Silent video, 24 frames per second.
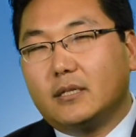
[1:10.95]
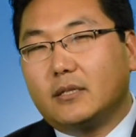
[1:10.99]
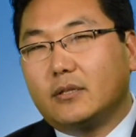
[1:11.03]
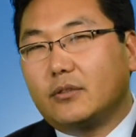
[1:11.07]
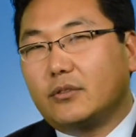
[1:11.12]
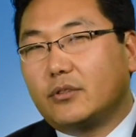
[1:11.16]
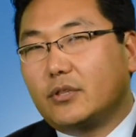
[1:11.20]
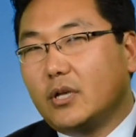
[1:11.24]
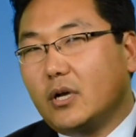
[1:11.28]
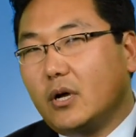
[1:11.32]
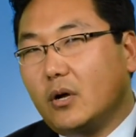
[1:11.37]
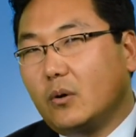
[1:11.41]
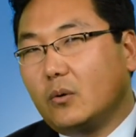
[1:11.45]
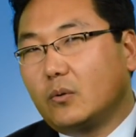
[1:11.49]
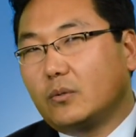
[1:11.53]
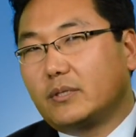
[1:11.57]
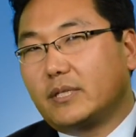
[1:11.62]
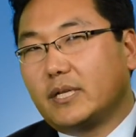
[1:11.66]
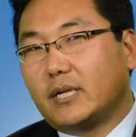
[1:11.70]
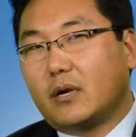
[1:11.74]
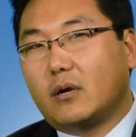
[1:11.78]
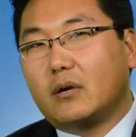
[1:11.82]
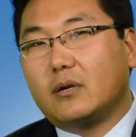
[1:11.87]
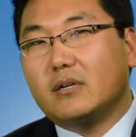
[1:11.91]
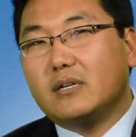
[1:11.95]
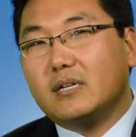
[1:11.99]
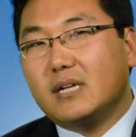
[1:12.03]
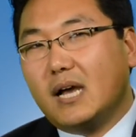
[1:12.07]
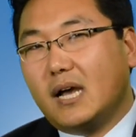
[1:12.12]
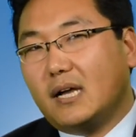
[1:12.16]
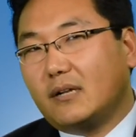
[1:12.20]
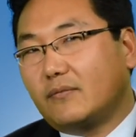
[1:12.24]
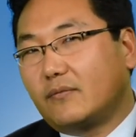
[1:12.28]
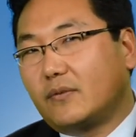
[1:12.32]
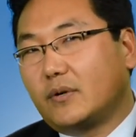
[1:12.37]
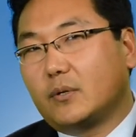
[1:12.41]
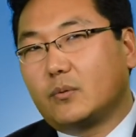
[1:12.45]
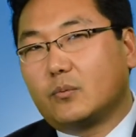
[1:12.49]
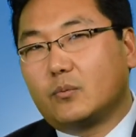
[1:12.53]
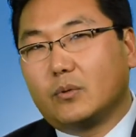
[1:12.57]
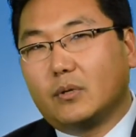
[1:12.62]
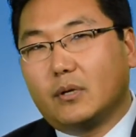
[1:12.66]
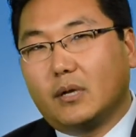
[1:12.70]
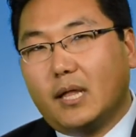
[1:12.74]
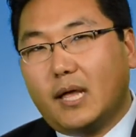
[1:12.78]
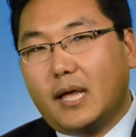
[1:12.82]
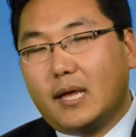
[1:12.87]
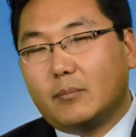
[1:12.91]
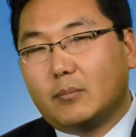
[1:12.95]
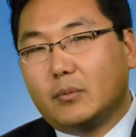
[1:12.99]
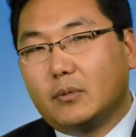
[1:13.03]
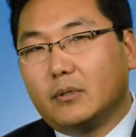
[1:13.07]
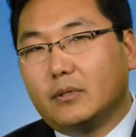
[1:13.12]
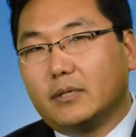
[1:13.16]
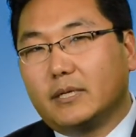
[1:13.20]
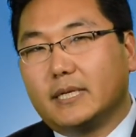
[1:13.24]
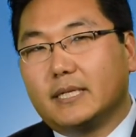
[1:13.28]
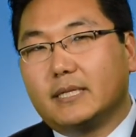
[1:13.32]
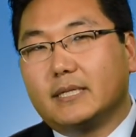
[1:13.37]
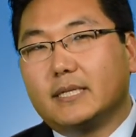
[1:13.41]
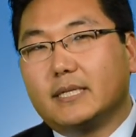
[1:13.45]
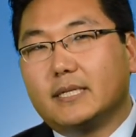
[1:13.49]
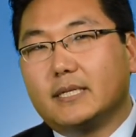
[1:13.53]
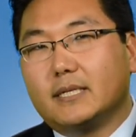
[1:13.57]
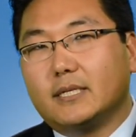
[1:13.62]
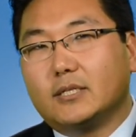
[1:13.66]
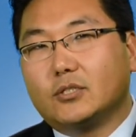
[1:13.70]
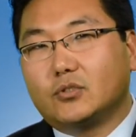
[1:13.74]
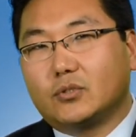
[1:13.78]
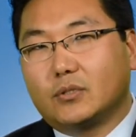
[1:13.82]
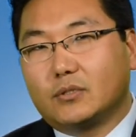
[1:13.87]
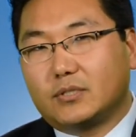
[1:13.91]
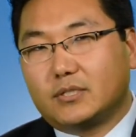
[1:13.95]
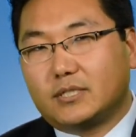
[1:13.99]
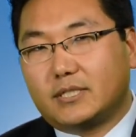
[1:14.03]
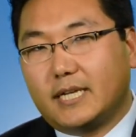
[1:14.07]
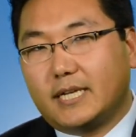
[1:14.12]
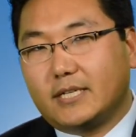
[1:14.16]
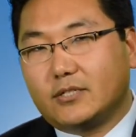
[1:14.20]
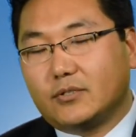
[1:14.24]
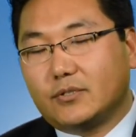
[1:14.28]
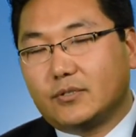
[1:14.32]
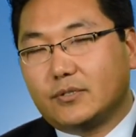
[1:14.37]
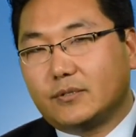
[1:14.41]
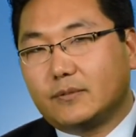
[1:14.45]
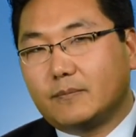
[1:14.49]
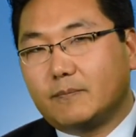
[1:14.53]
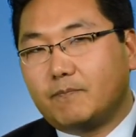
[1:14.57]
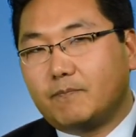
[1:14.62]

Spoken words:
though they are not very reliable in the initial stages.